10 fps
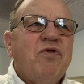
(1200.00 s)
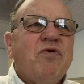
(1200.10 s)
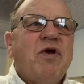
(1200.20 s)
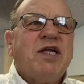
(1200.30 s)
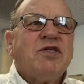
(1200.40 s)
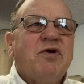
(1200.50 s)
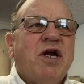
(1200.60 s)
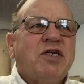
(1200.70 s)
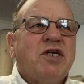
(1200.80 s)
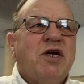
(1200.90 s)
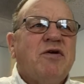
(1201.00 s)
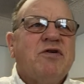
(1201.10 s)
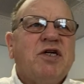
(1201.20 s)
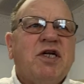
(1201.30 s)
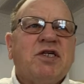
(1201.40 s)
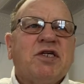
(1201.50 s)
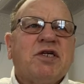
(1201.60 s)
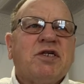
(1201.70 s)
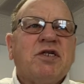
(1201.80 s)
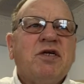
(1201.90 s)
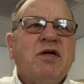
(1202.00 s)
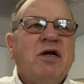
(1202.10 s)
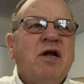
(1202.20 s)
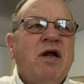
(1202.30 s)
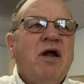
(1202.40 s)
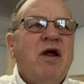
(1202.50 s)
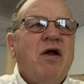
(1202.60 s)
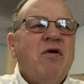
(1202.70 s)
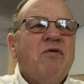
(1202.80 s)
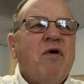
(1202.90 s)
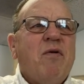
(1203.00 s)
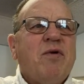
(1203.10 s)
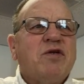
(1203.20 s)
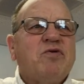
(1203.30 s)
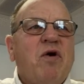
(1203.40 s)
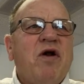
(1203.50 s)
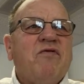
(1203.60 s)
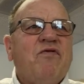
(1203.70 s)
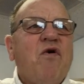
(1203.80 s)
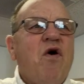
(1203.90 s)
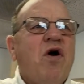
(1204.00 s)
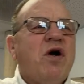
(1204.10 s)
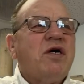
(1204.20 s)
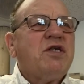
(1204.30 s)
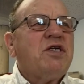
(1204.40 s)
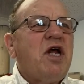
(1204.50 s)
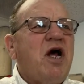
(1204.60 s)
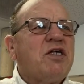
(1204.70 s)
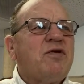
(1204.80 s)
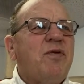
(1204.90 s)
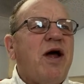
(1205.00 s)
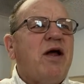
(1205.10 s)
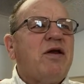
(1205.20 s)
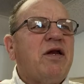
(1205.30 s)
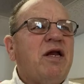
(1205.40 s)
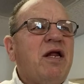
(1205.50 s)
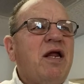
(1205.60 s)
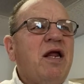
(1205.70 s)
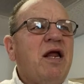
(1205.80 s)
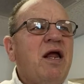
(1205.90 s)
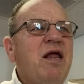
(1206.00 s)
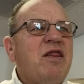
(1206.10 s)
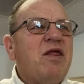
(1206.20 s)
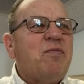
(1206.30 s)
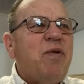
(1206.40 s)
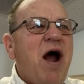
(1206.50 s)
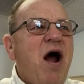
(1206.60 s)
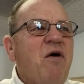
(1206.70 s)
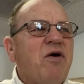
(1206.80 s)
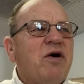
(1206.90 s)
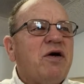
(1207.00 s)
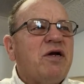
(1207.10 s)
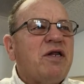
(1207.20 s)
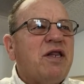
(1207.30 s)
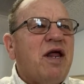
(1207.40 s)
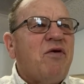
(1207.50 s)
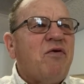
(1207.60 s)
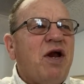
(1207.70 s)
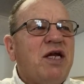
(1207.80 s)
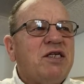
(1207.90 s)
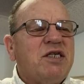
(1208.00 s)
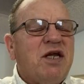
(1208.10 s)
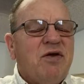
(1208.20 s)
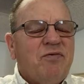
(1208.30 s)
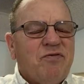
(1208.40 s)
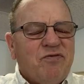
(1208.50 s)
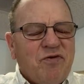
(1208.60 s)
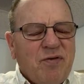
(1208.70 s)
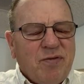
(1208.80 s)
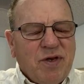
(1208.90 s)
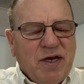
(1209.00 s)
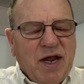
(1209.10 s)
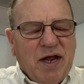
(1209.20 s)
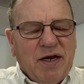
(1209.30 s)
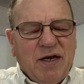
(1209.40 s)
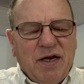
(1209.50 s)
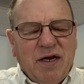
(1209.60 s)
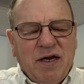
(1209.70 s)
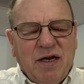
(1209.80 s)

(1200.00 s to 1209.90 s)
through the resurrection of Jesus. Romans 1:4 talks about the power that raised him from the dead.